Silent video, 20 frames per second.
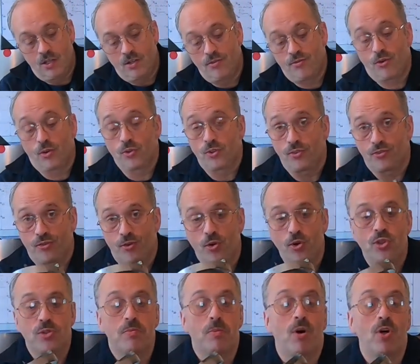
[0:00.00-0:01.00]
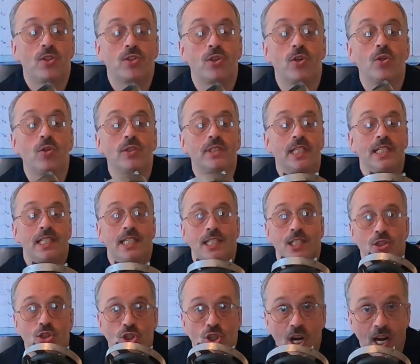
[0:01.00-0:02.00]
for the first model, they
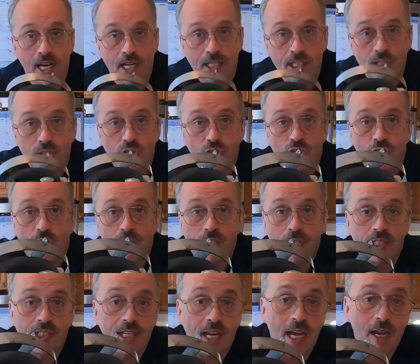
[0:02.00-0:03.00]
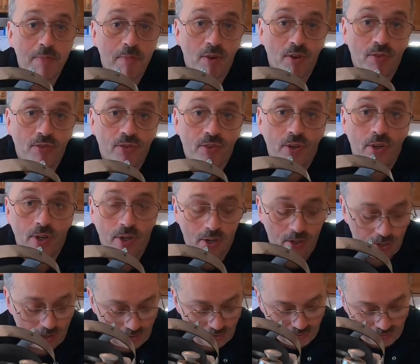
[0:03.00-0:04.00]
didn't change the type of
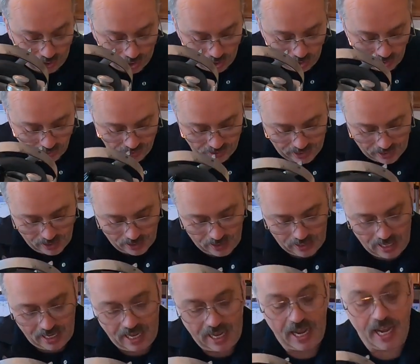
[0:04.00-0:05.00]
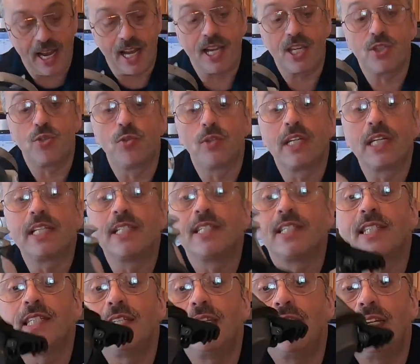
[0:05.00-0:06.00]
valve here. As you can
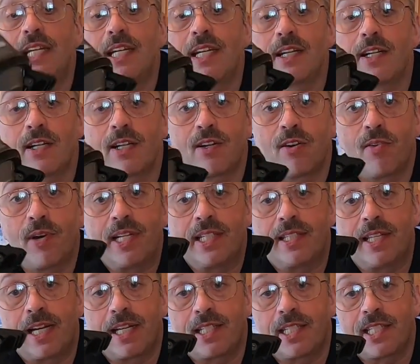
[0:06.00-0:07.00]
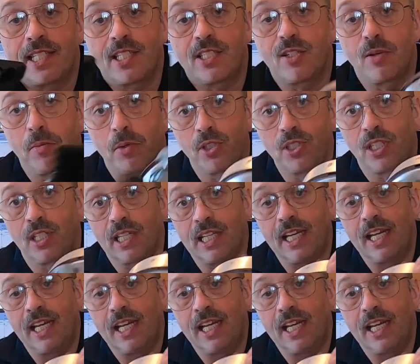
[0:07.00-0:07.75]
see here, right there, this is the model